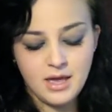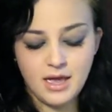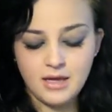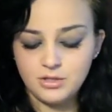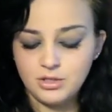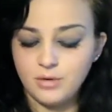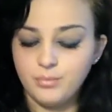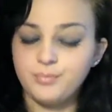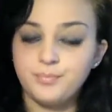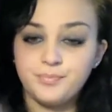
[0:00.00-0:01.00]
And you know,
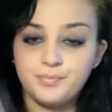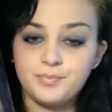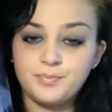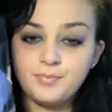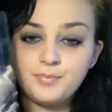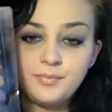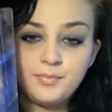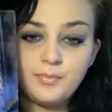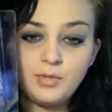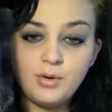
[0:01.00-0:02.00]

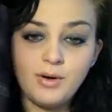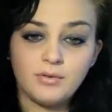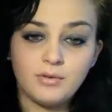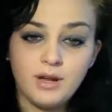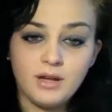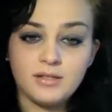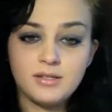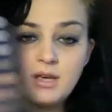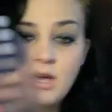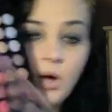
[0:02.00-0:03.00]
you have a nice
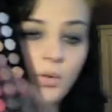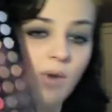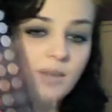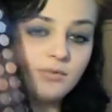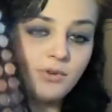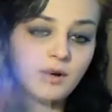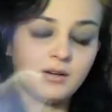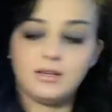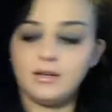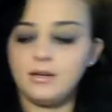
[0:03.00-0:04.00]
wide variety.